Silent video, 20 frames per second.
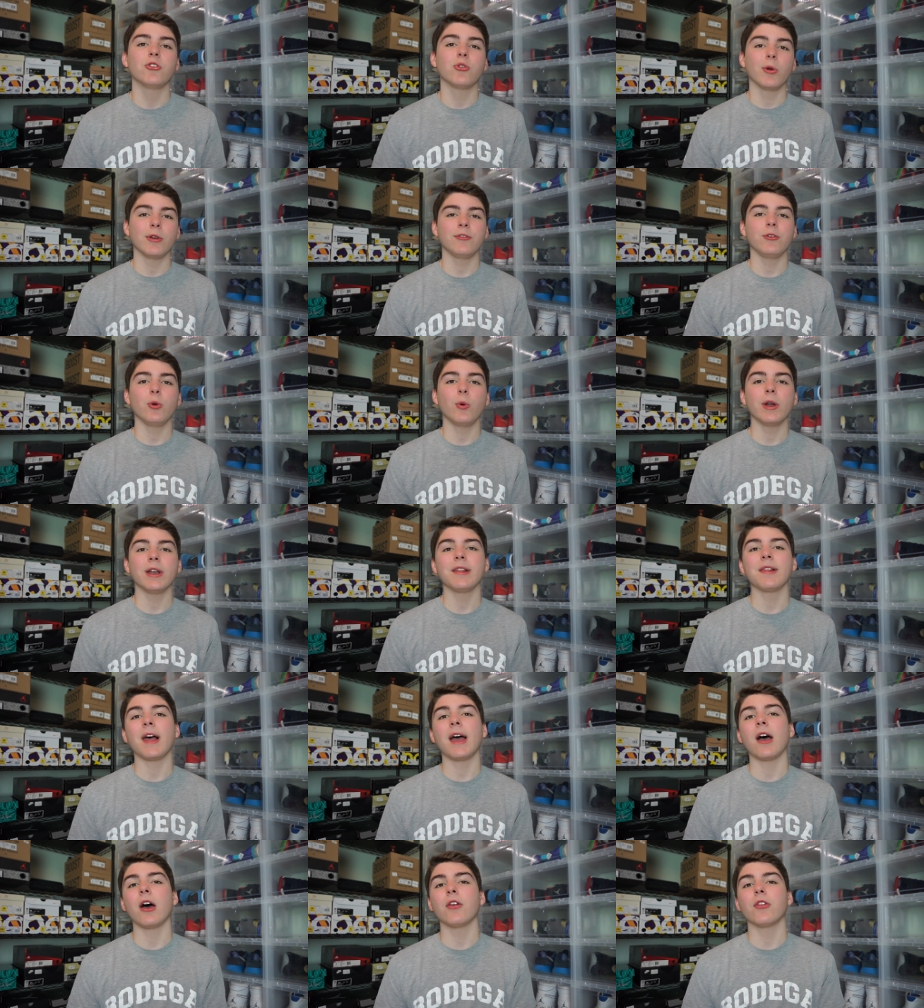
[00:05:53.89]
So if you want to
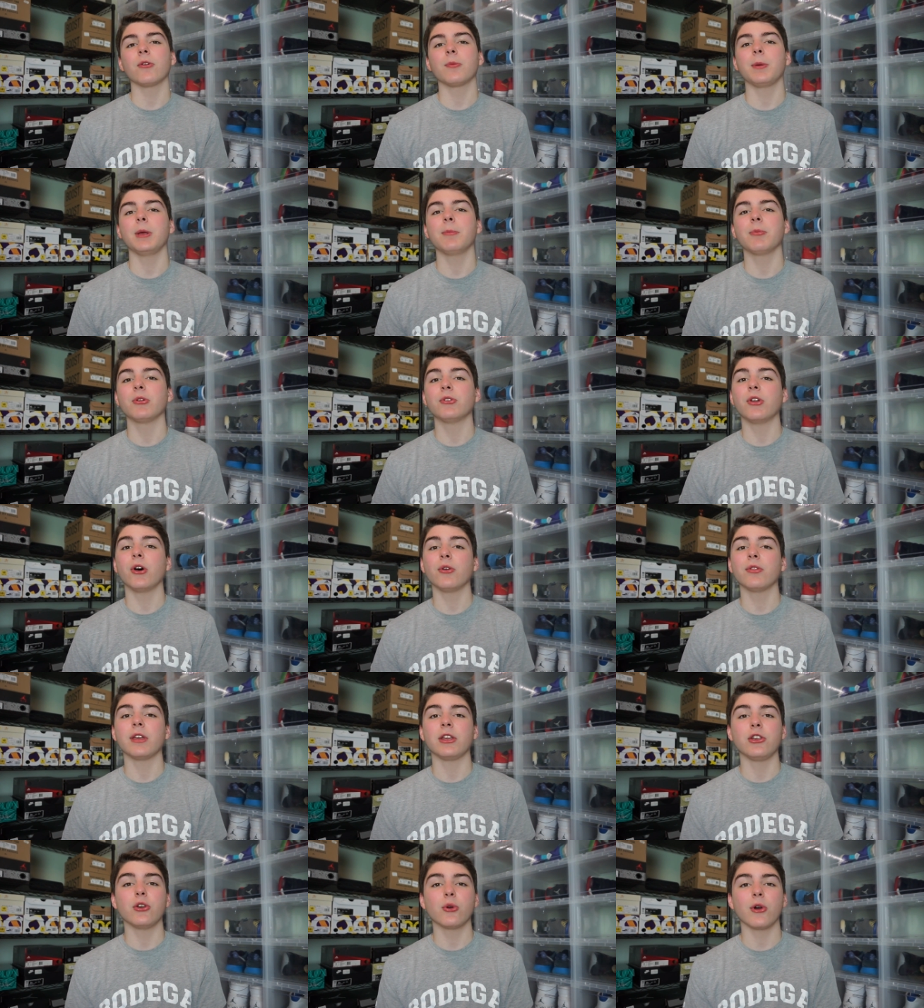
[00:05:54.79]
let other people know
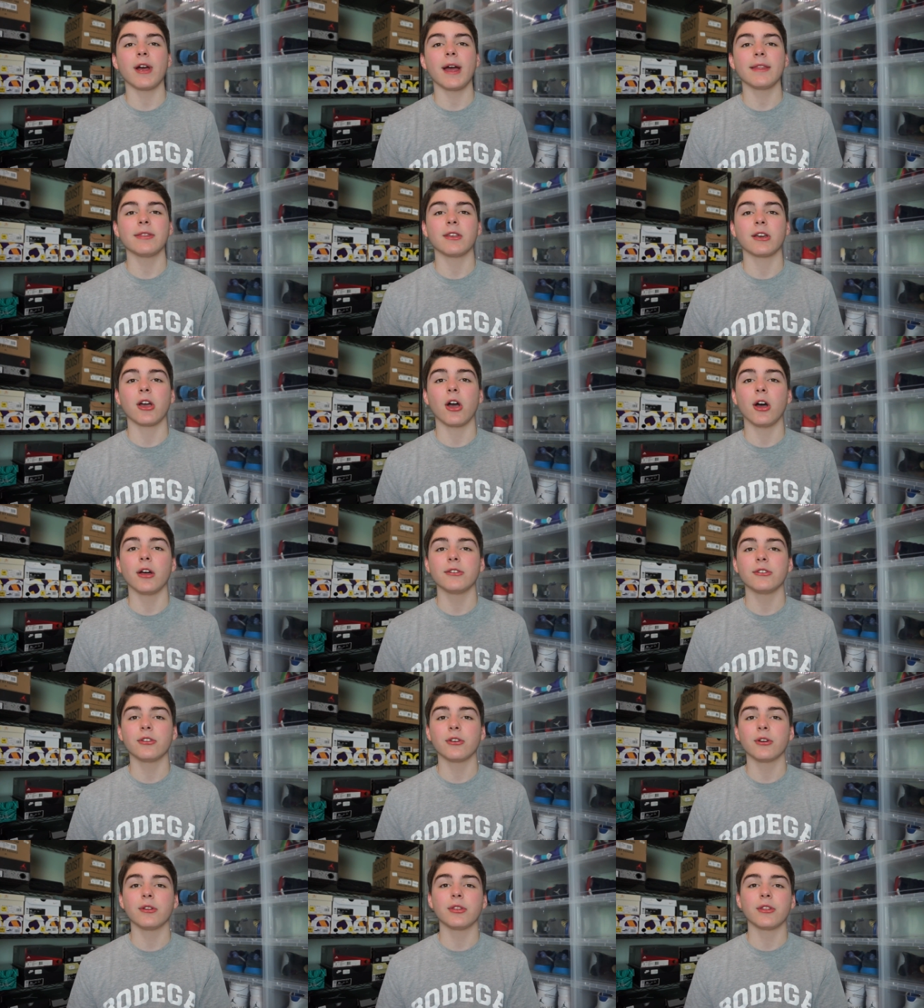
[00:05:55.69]
that you are at the
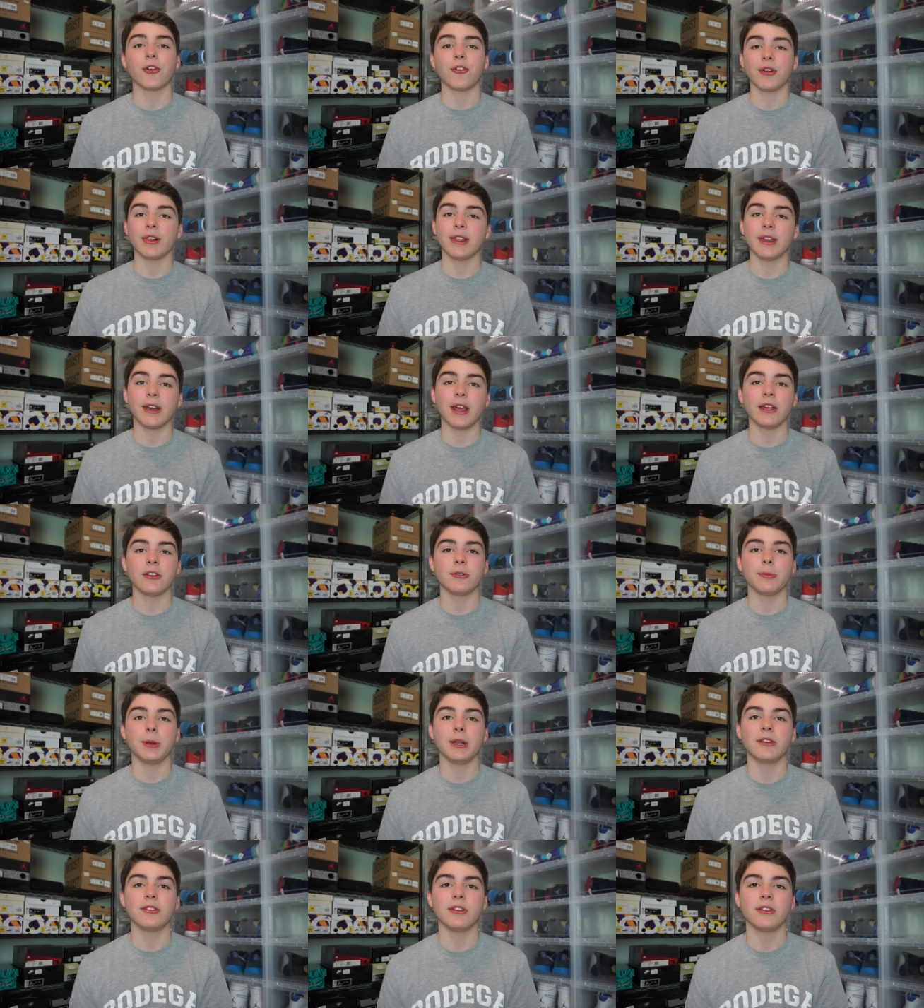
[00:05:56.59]
concert, they're really
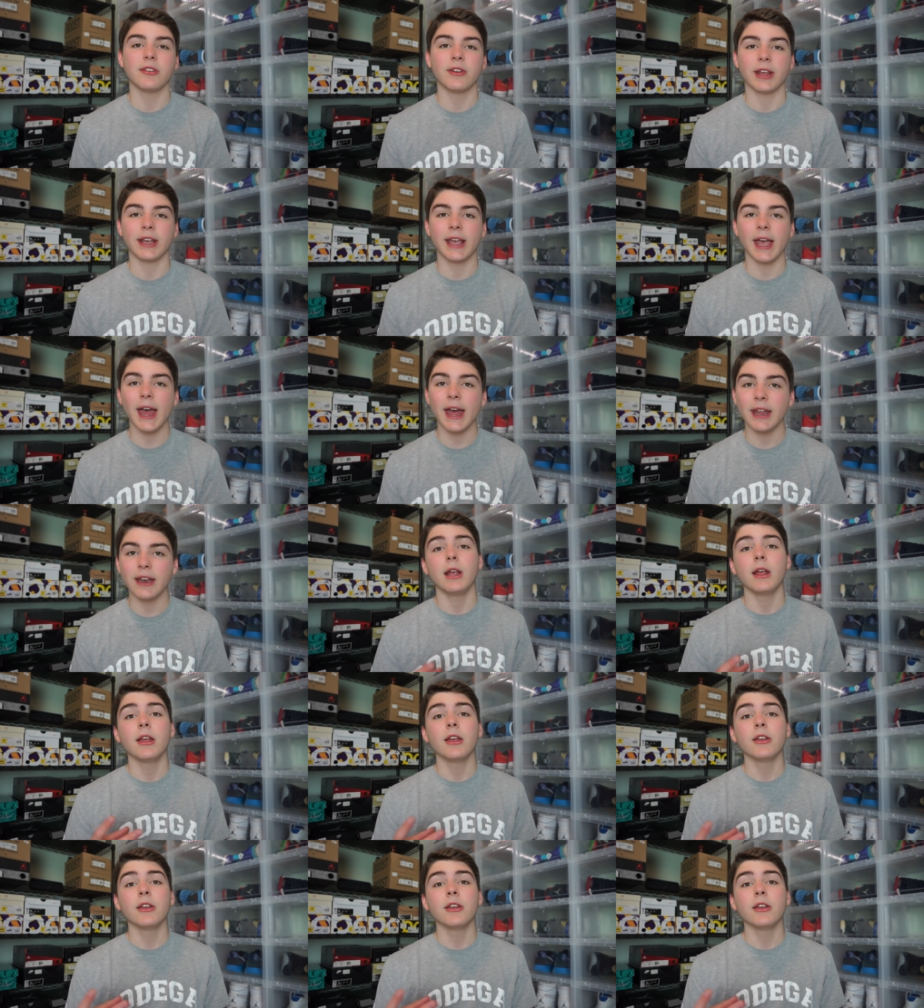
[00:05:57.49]
nice pieces to get.